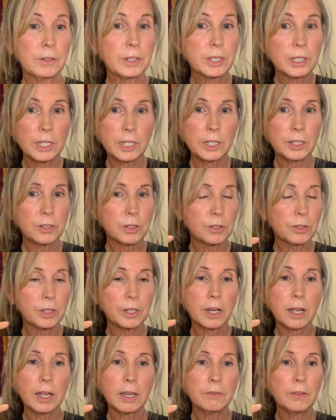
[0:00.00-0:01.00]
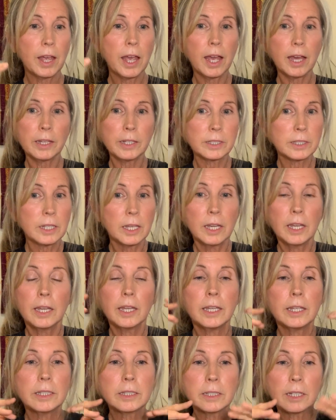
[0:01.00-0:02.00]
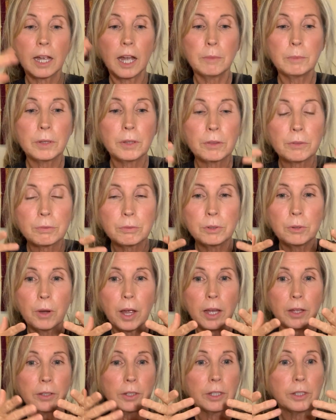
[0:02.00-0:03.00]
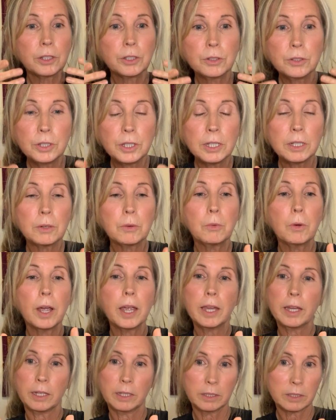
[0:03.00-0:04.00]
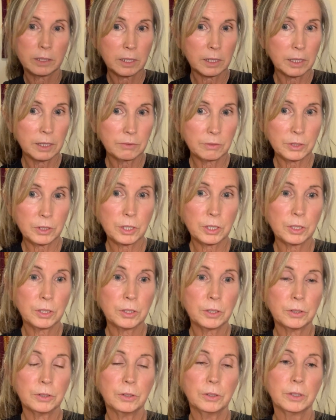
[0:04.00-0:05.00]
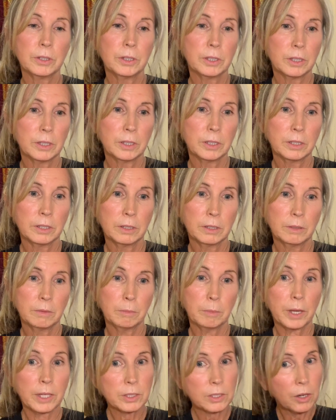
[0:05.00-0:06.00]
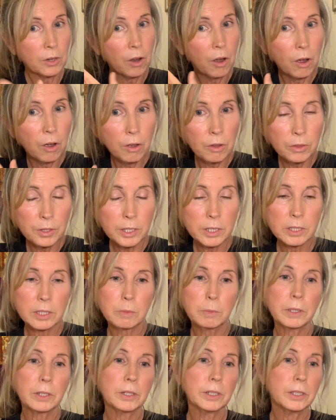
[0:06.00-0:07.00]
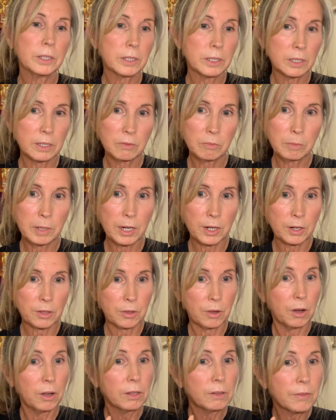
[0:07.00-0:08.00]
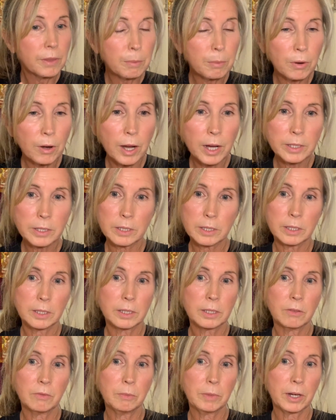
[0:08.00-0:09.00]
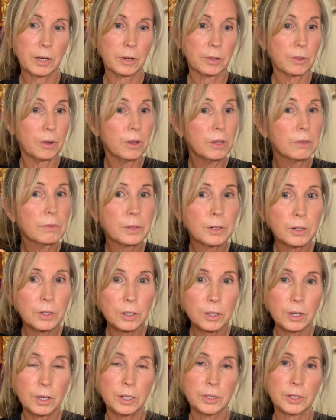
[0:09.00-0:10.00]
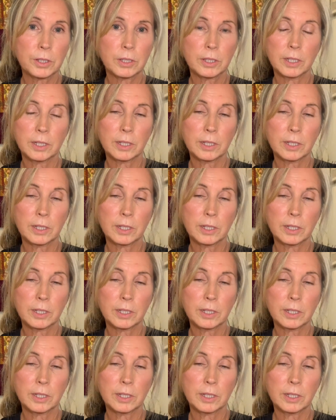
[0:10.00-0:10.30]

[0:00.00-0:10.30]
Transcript: teacher that I've had is coming through out in a unique way, delivered to you, based on all the experiences of Meredith, all of the practices of Meredith, all of her causes and